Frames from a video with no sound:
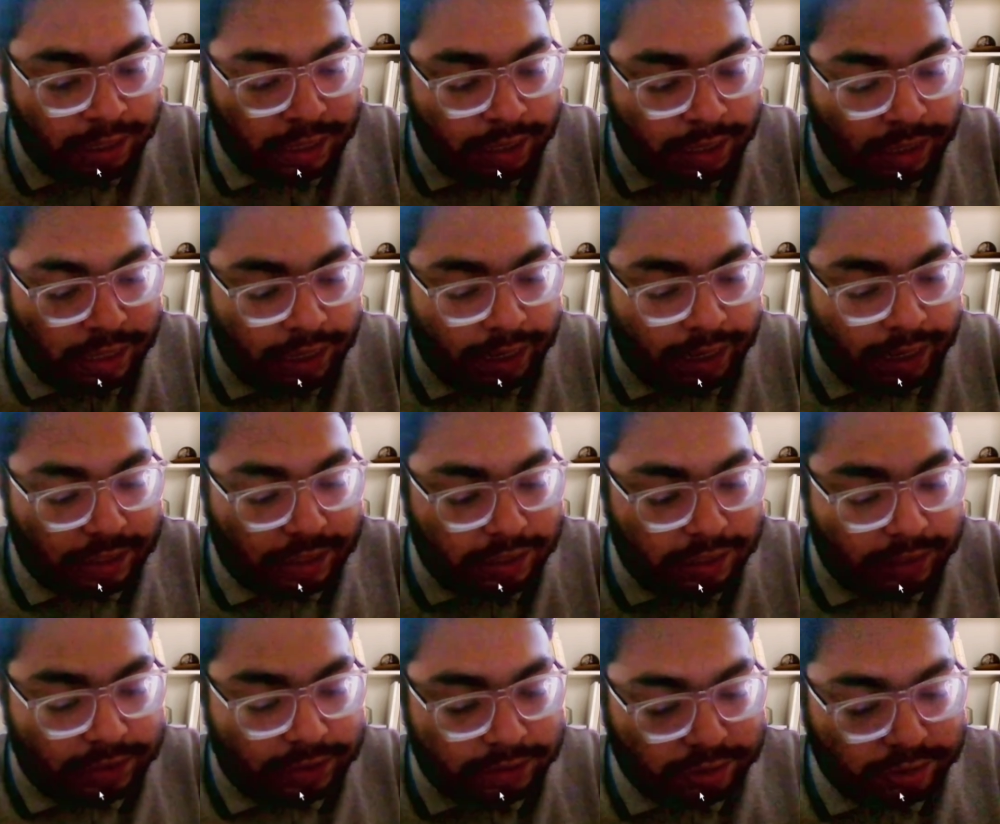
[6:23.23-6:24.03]
and it
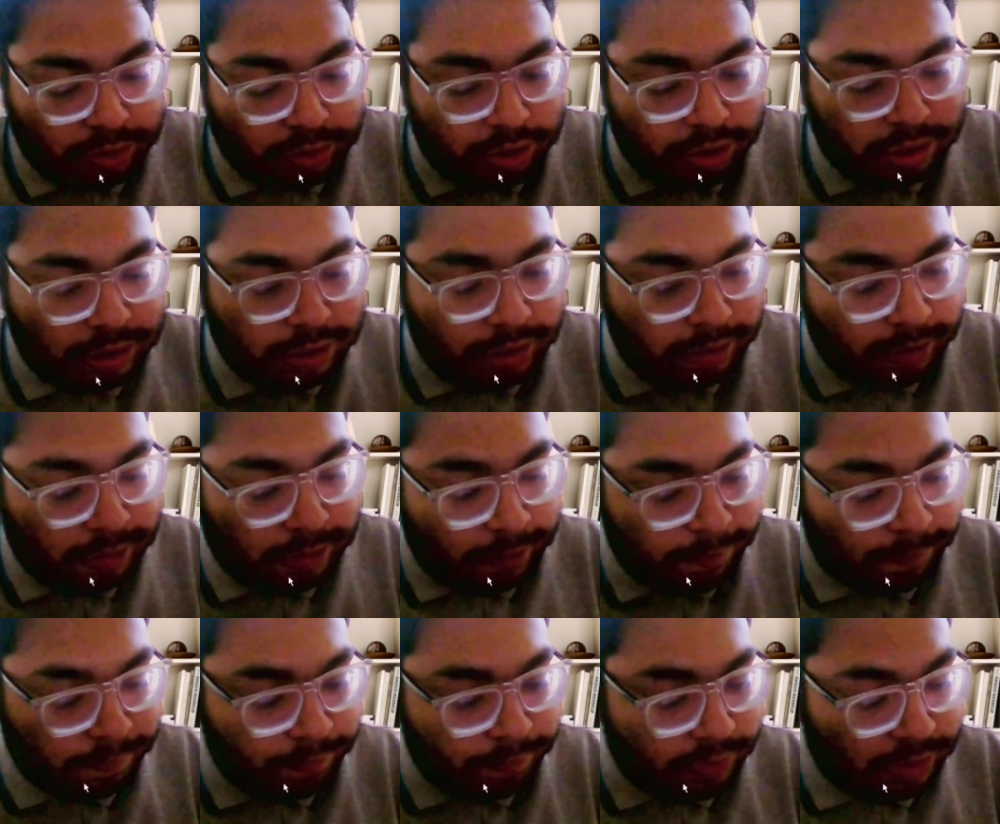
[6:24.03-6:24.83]
is called the
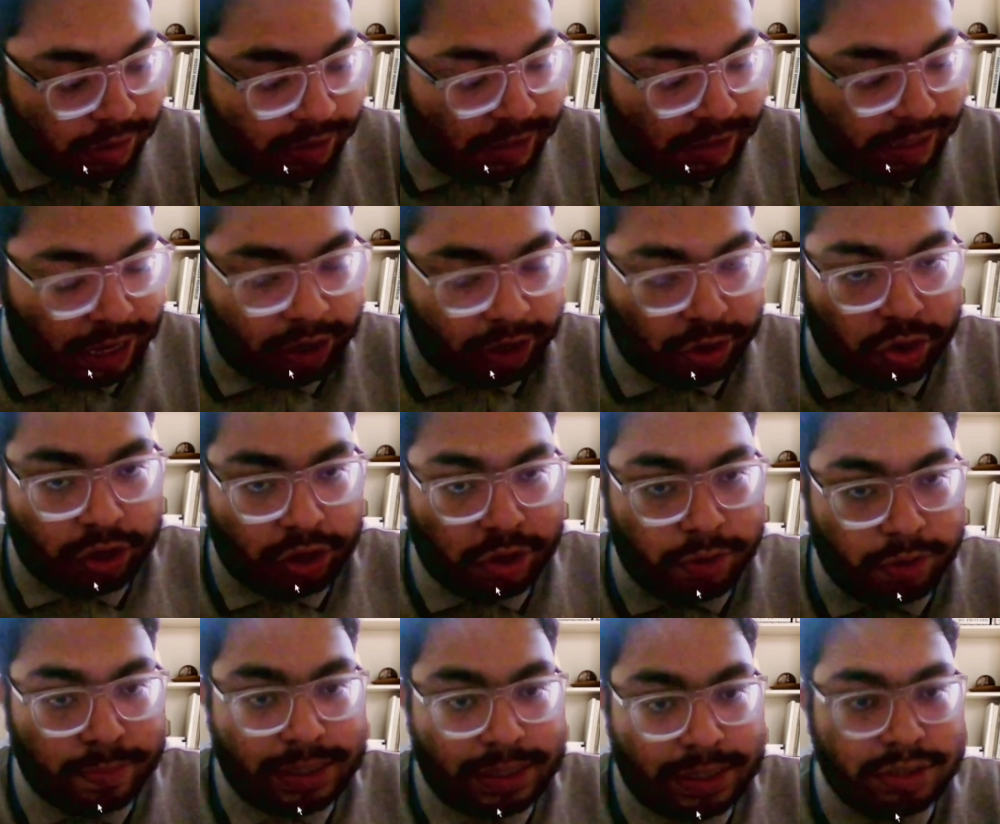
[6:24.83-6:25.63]

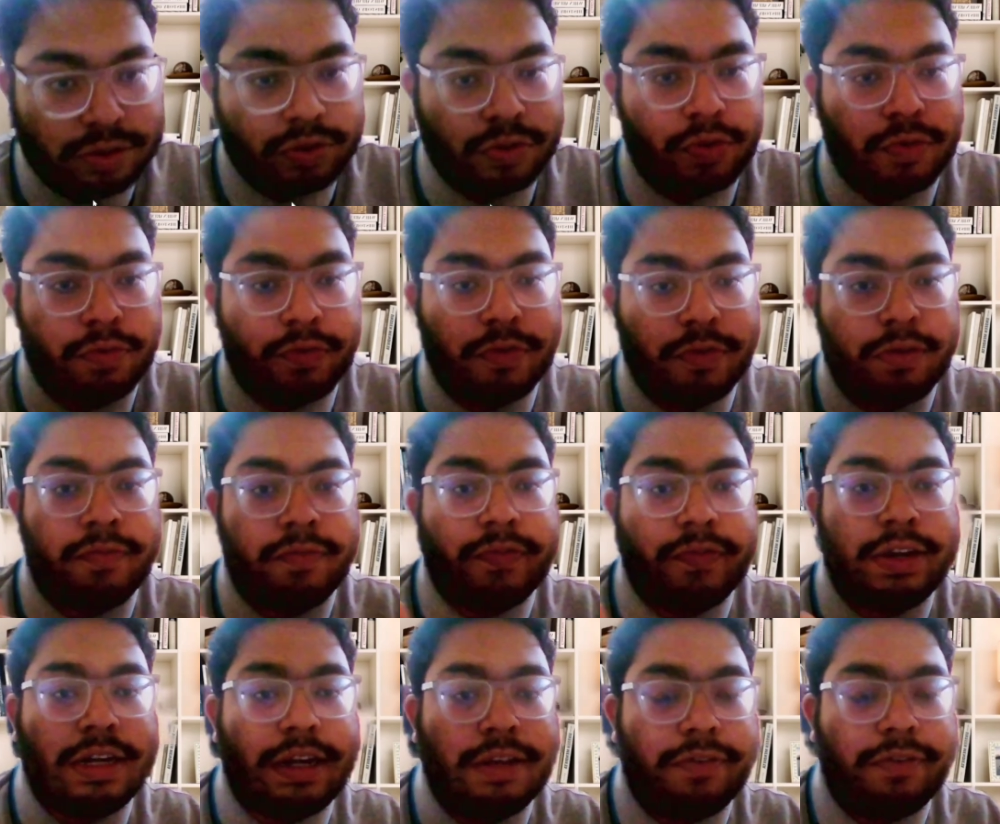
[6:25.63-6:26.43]
dichotomous. So we
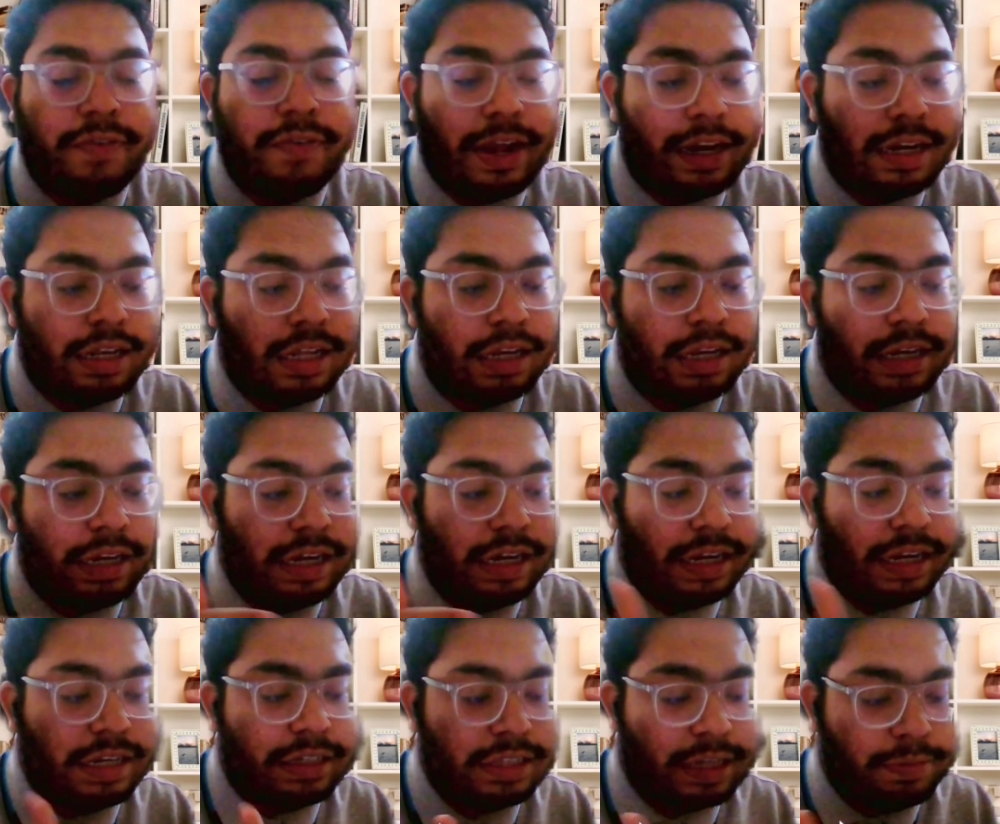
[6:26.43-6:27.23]
define the
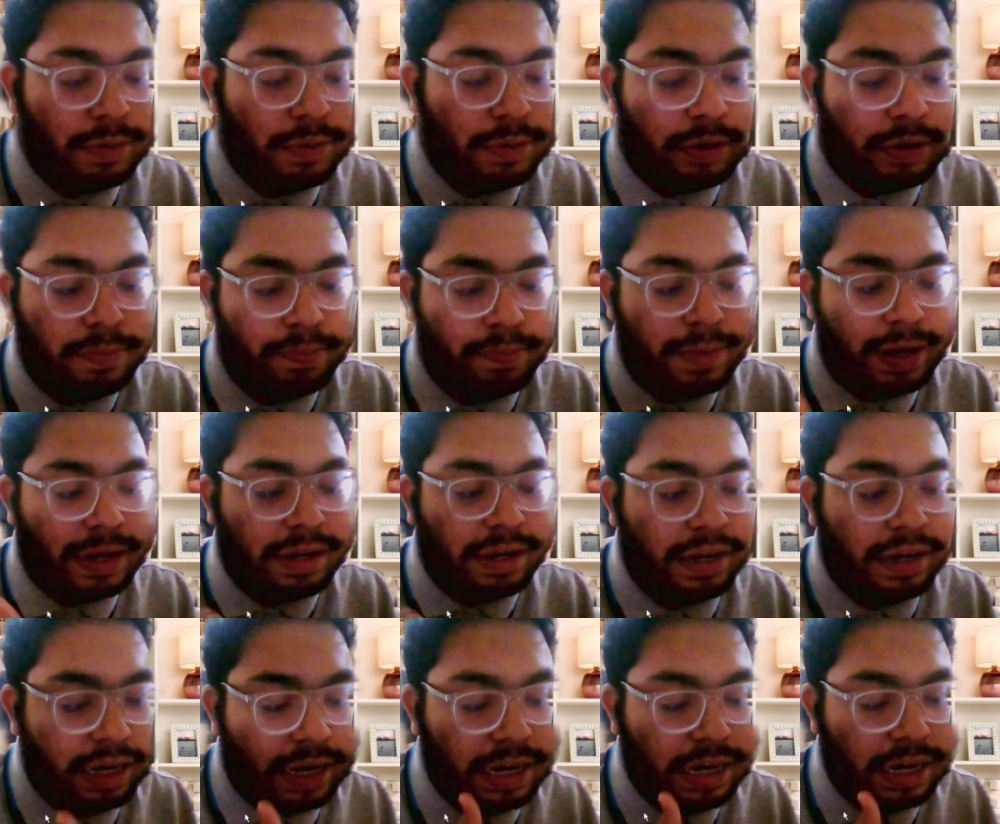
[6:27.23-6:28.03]
relation between metric
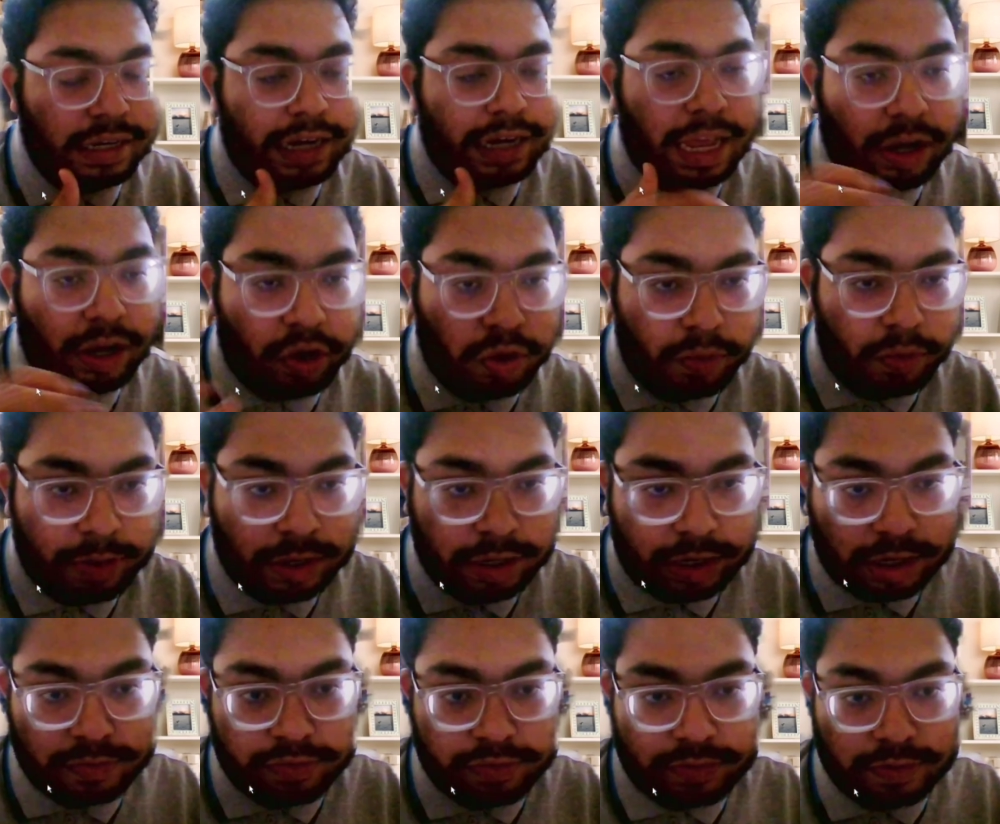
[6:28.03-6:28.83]
and
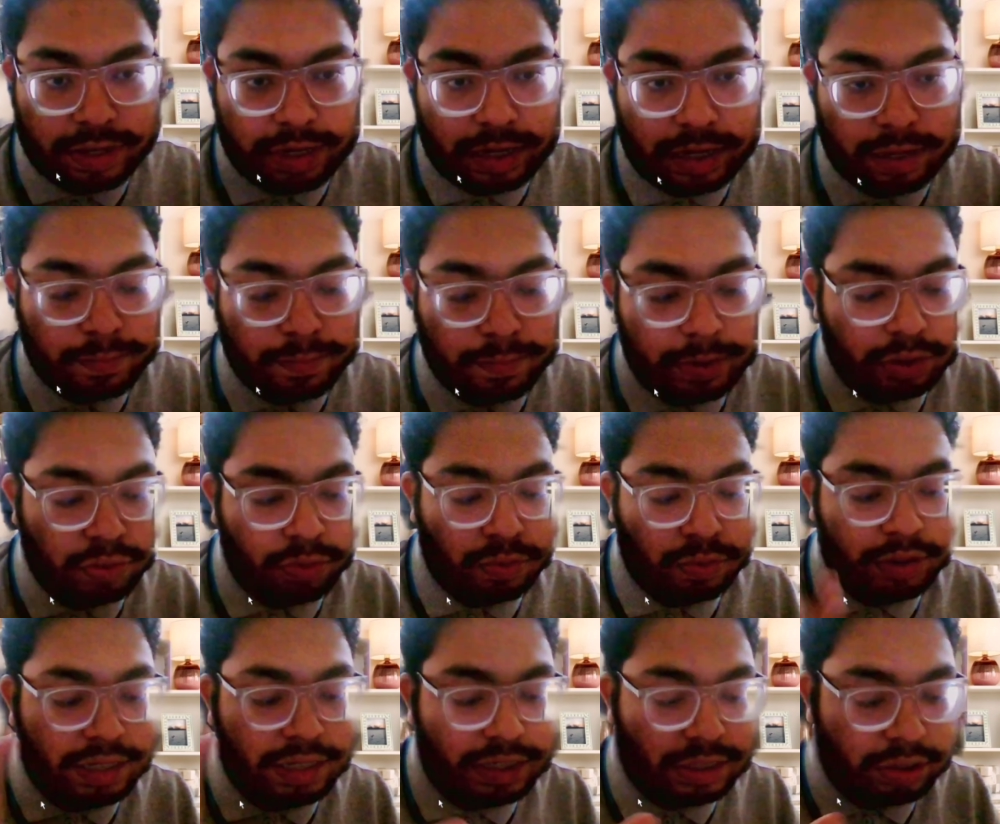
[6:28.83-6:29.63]
dichotomous variable through
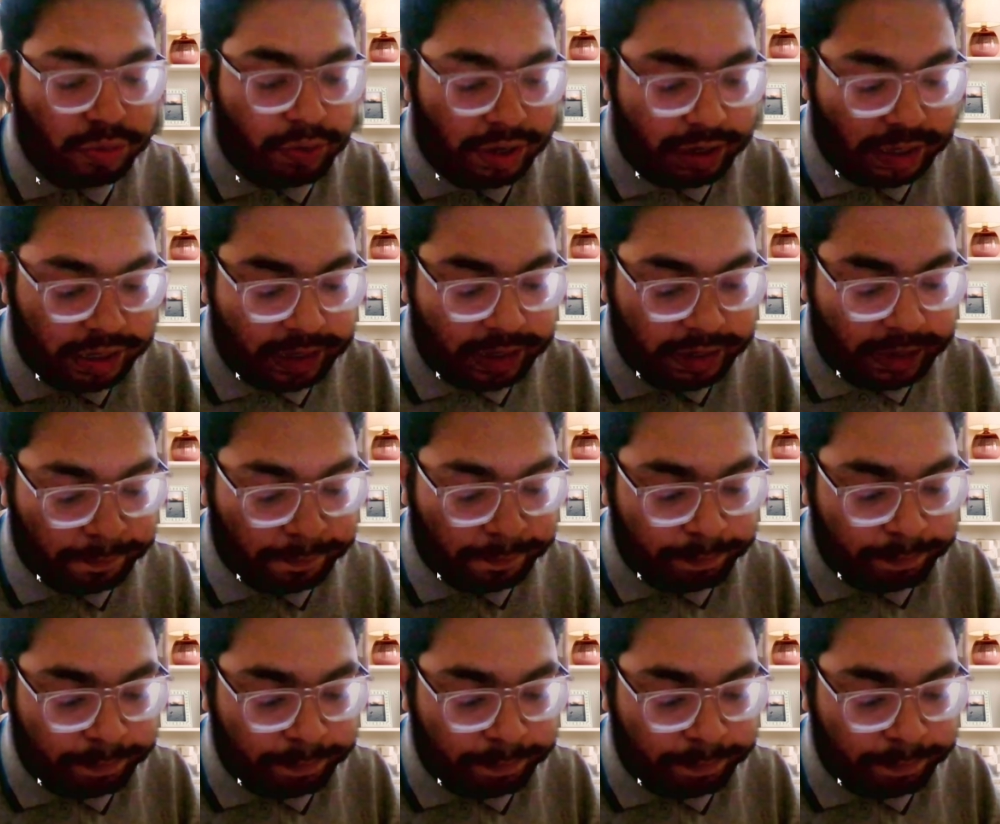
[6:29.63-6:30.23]
this quantity.